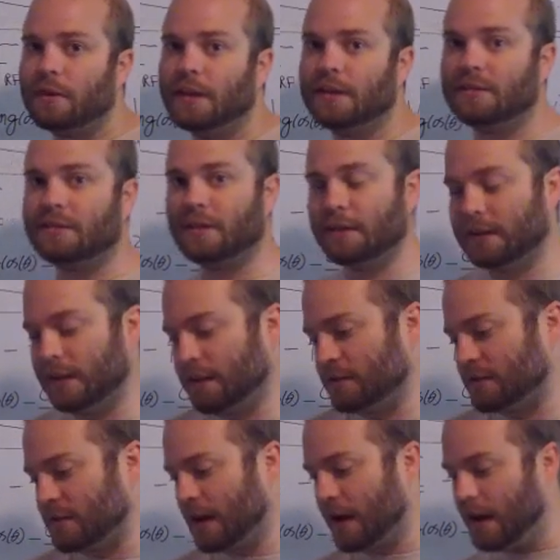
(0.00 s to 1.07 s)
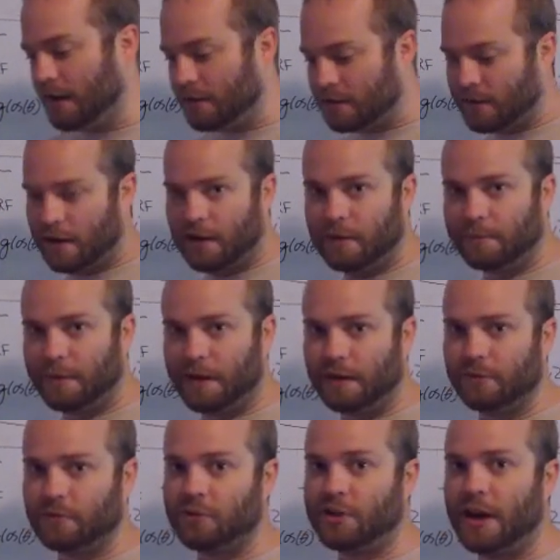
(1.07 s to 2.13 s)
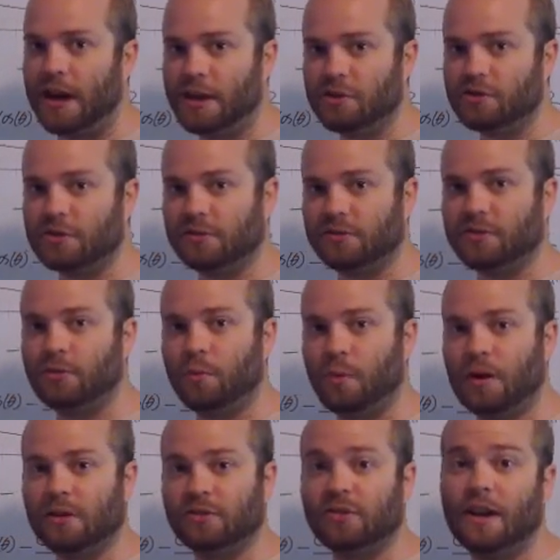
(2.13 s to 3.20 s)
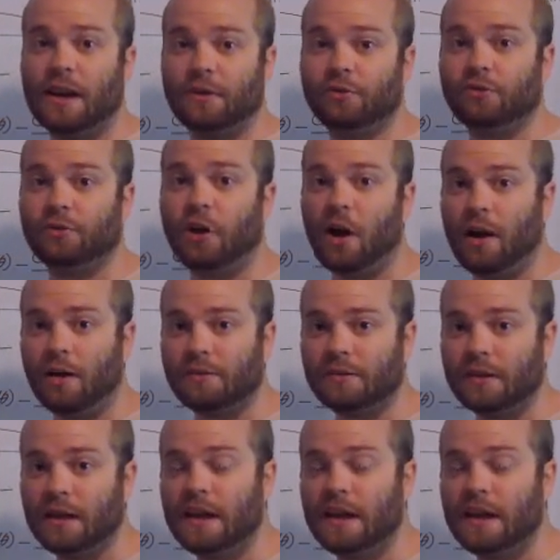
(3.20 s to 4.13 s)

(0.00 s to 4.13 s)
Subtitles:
and suddenly your tire compound changes to where it's now soft,